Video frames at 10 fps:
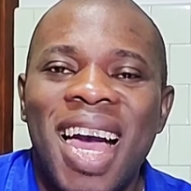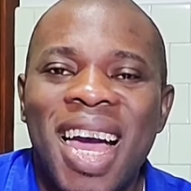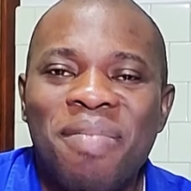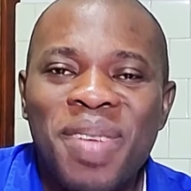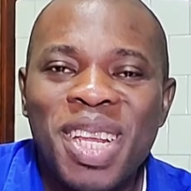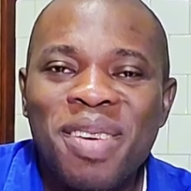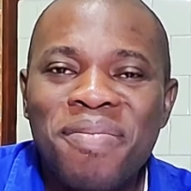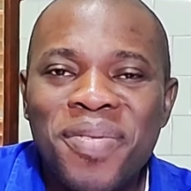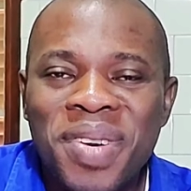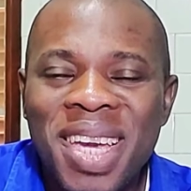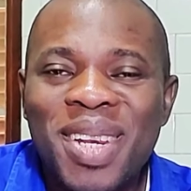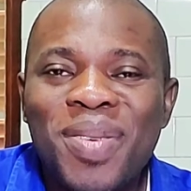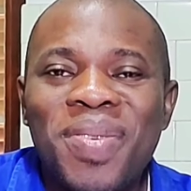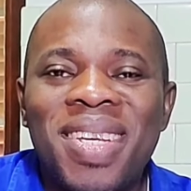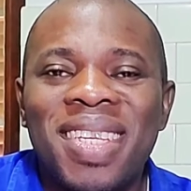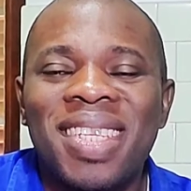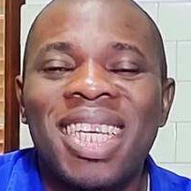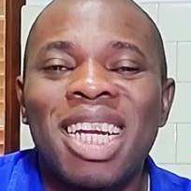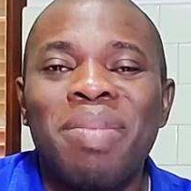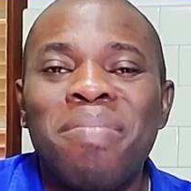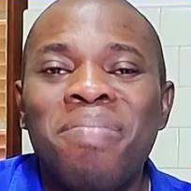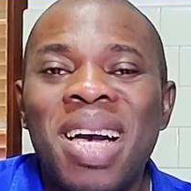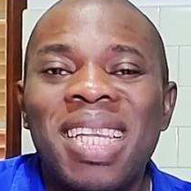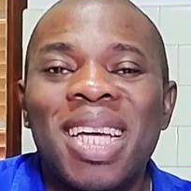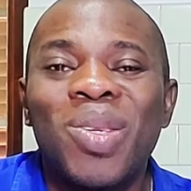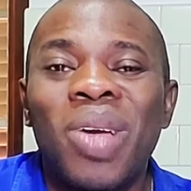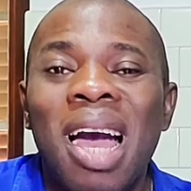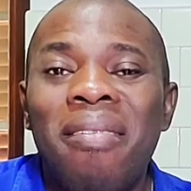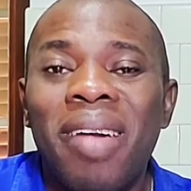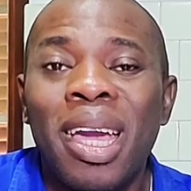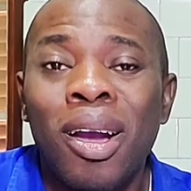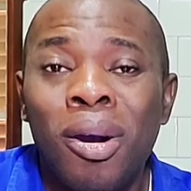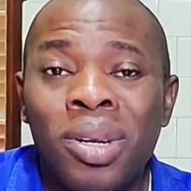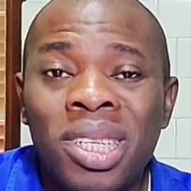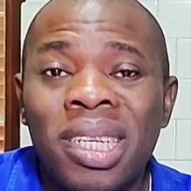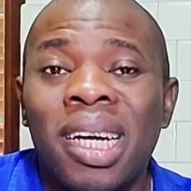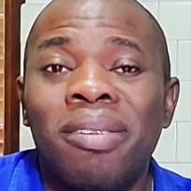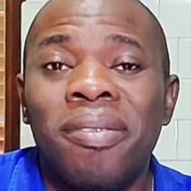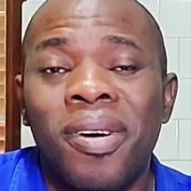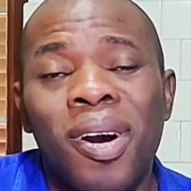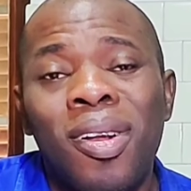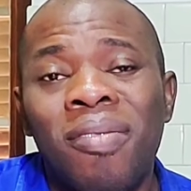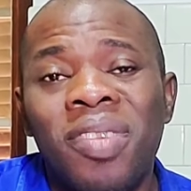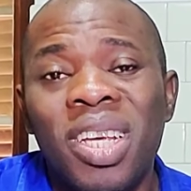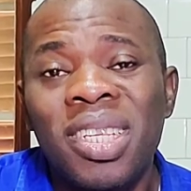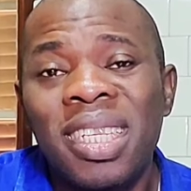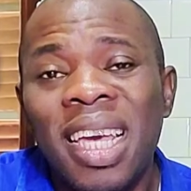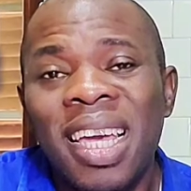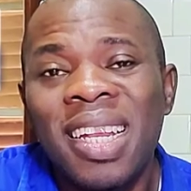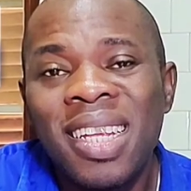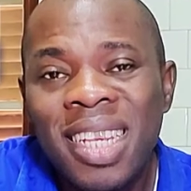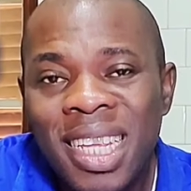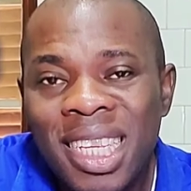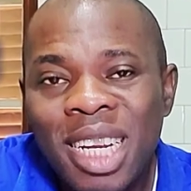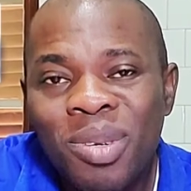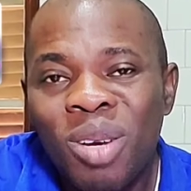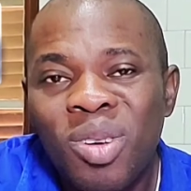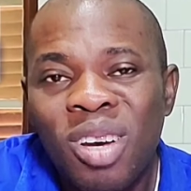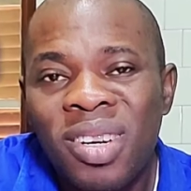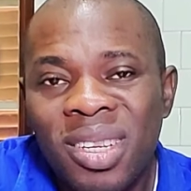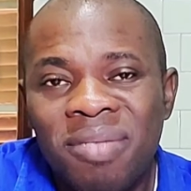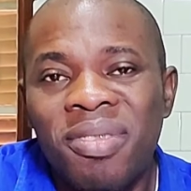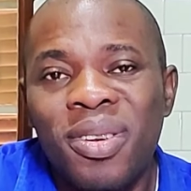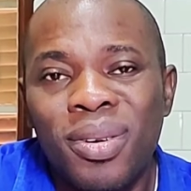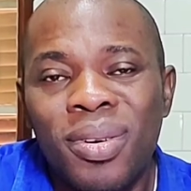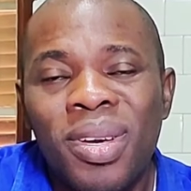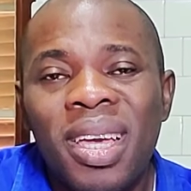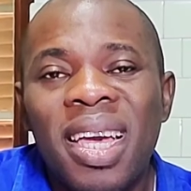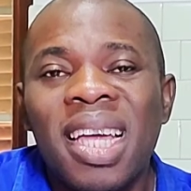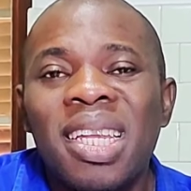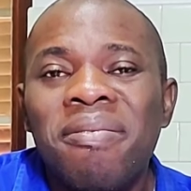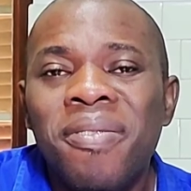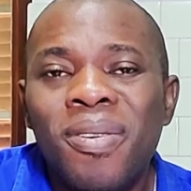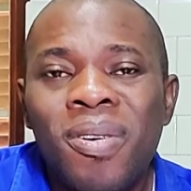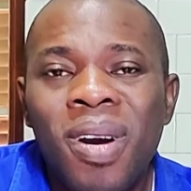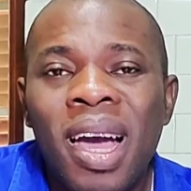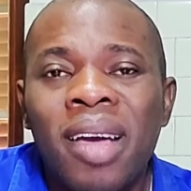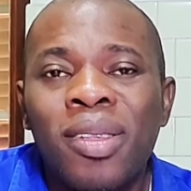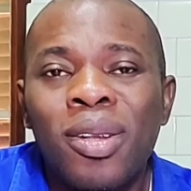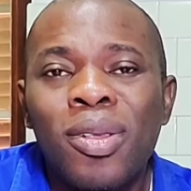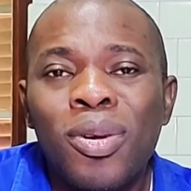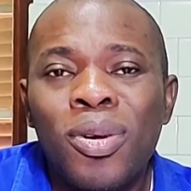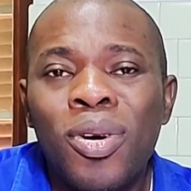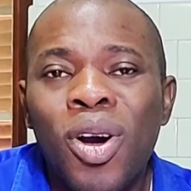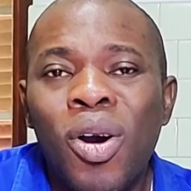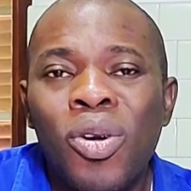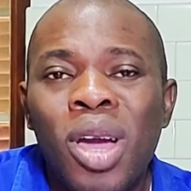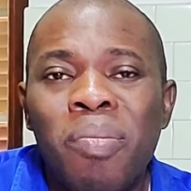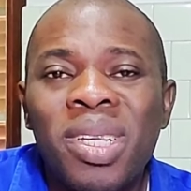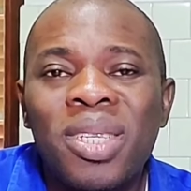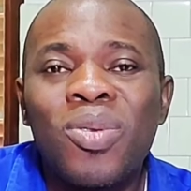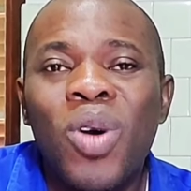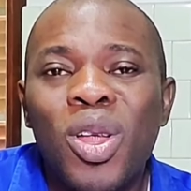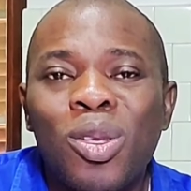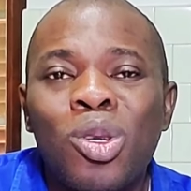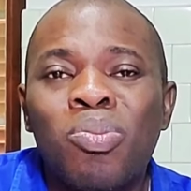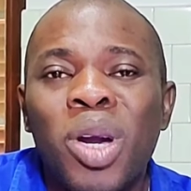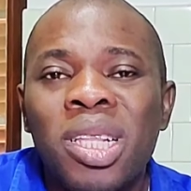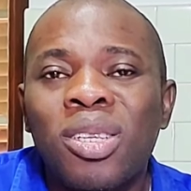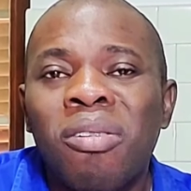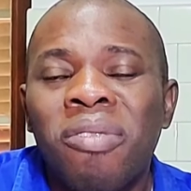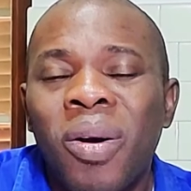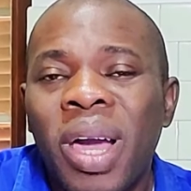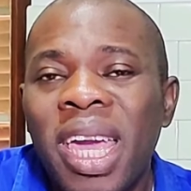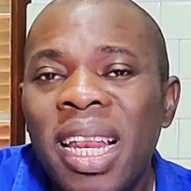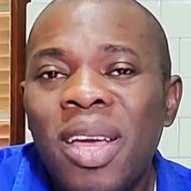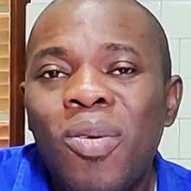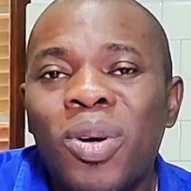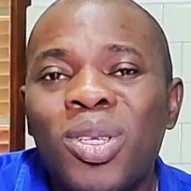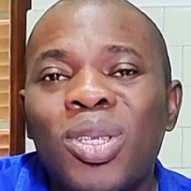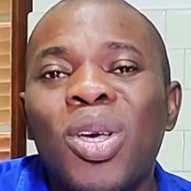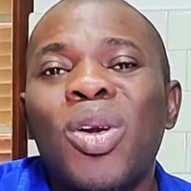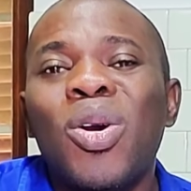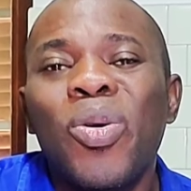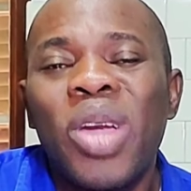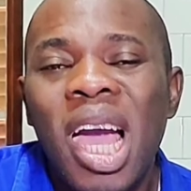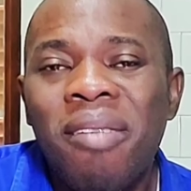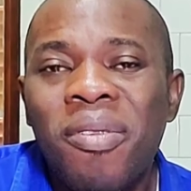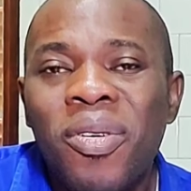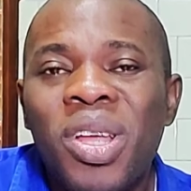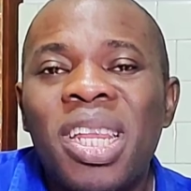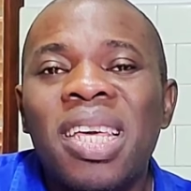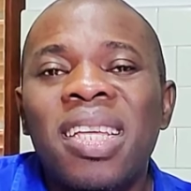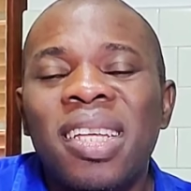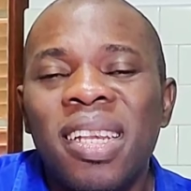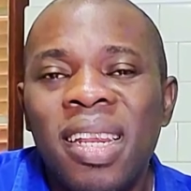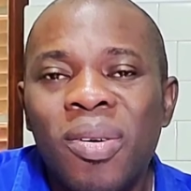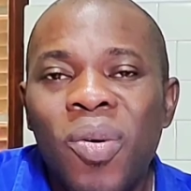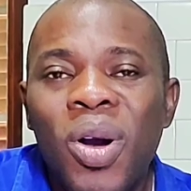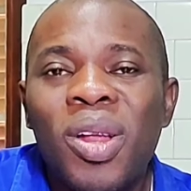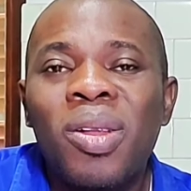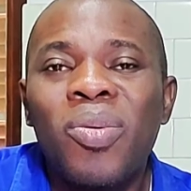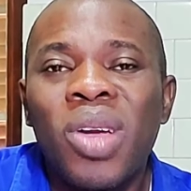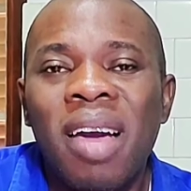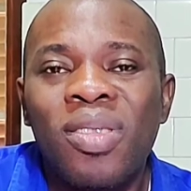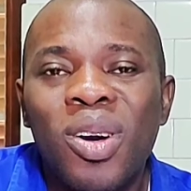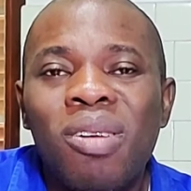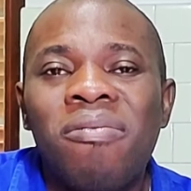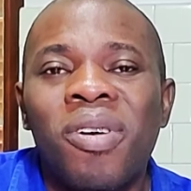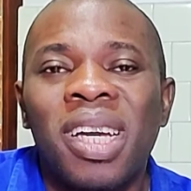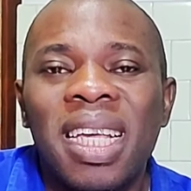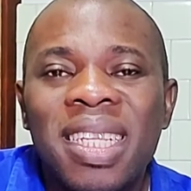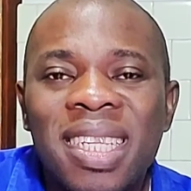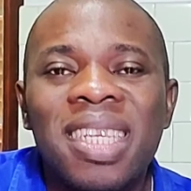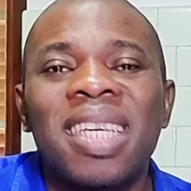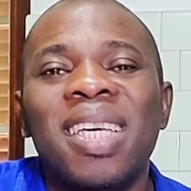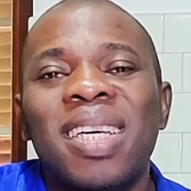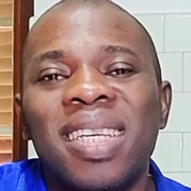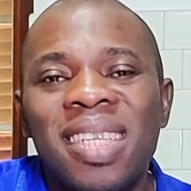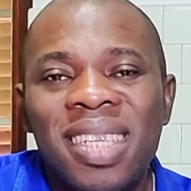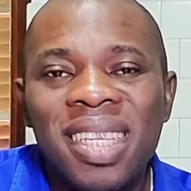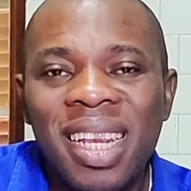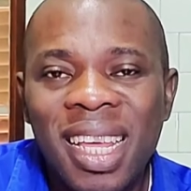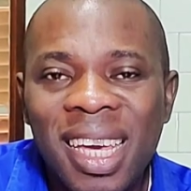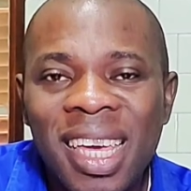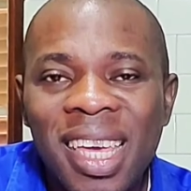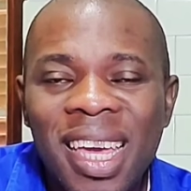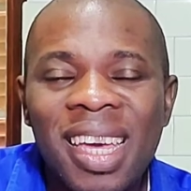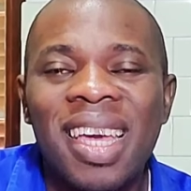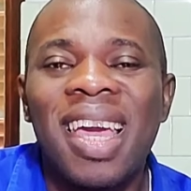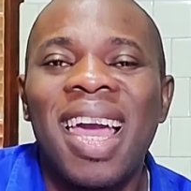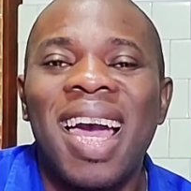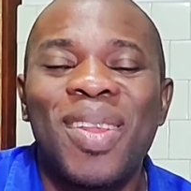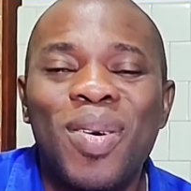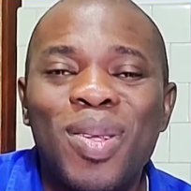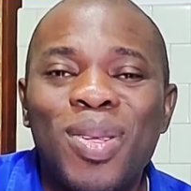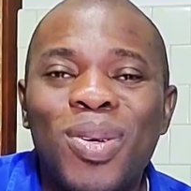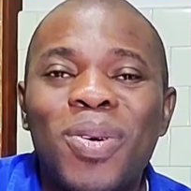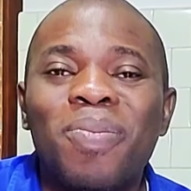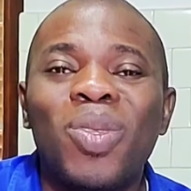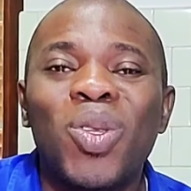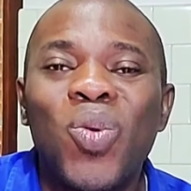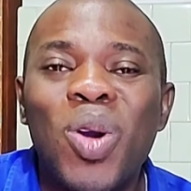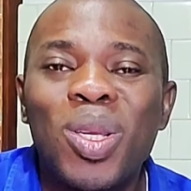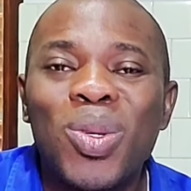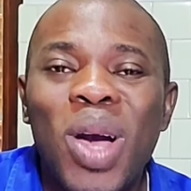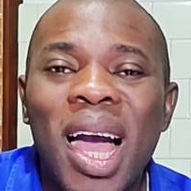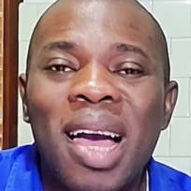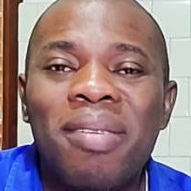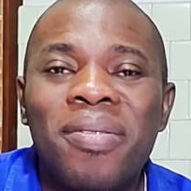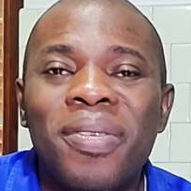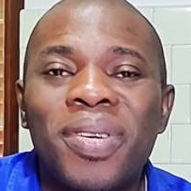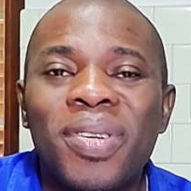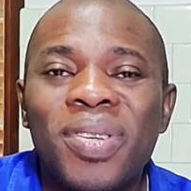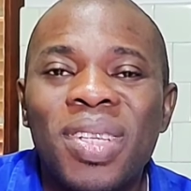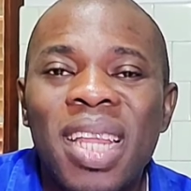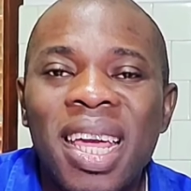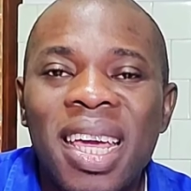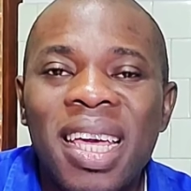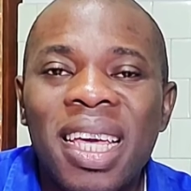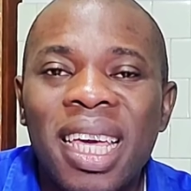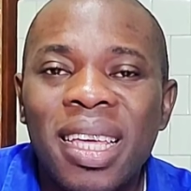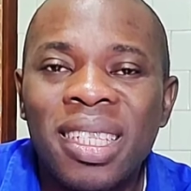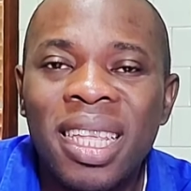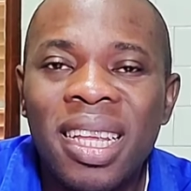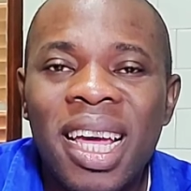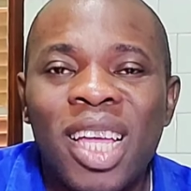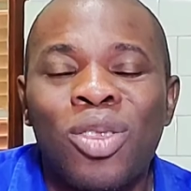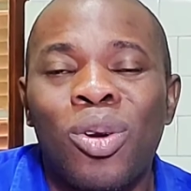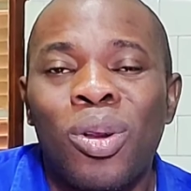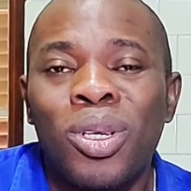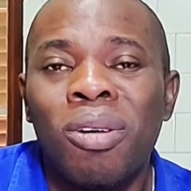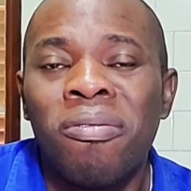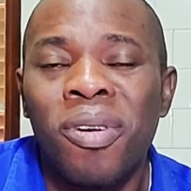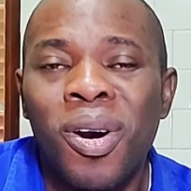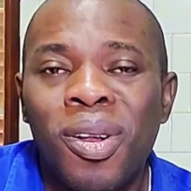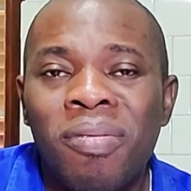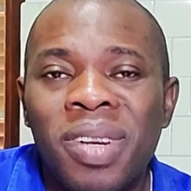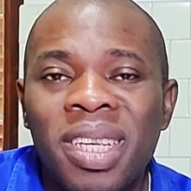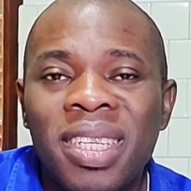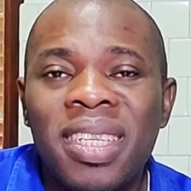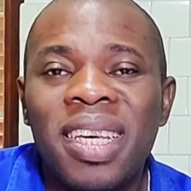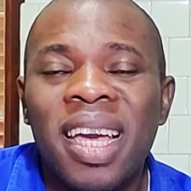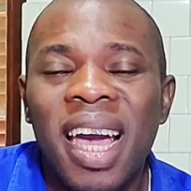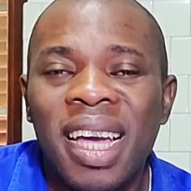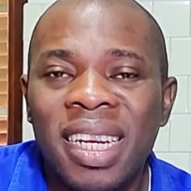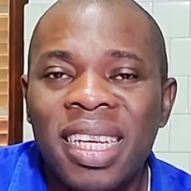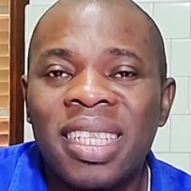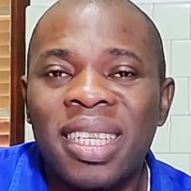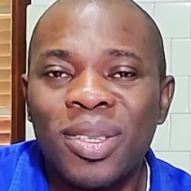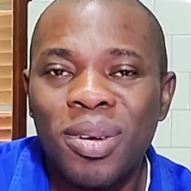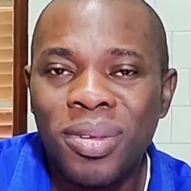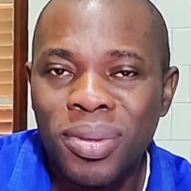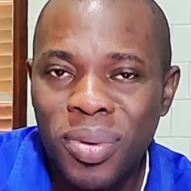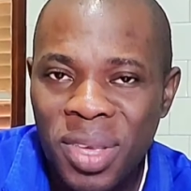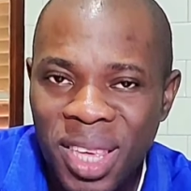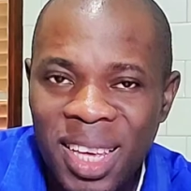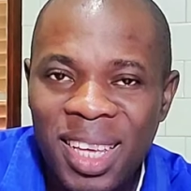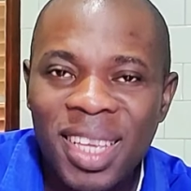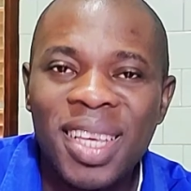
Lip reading: I believe you can do this. Remember that we have a chord chart for all of this in the description of this video. And if you don't know, or you are missing 1 or 2 points of our earlier ones, we have already the one we have done for key C. See the link here. And also, we also have the general introduction for all of this, and it is also here.